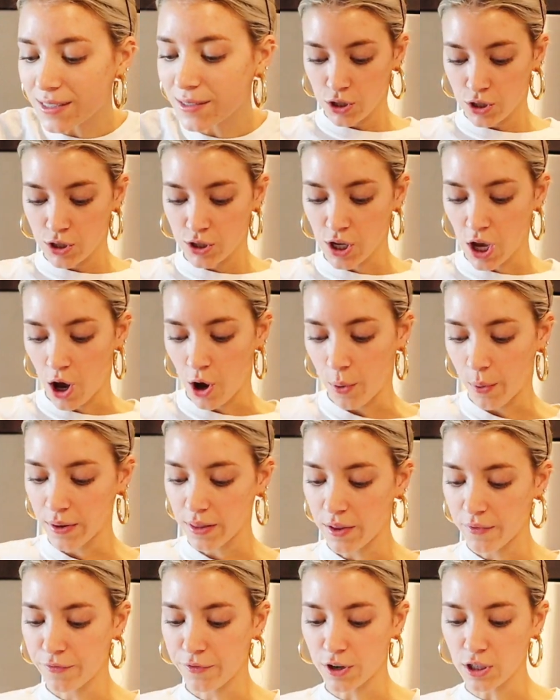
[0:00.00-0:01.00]
So
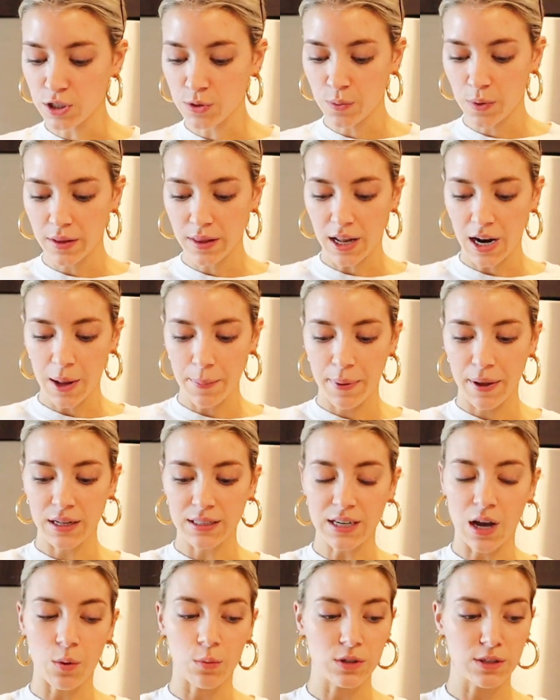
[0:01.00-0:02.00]
the first one that I
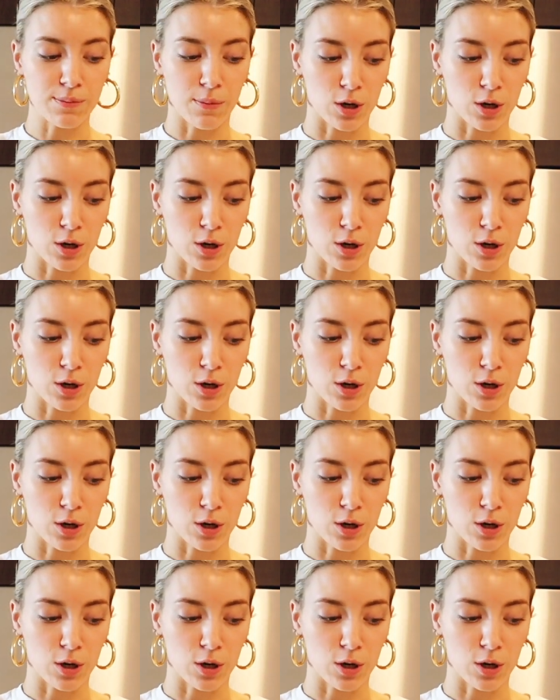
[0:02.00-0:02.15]
picked out was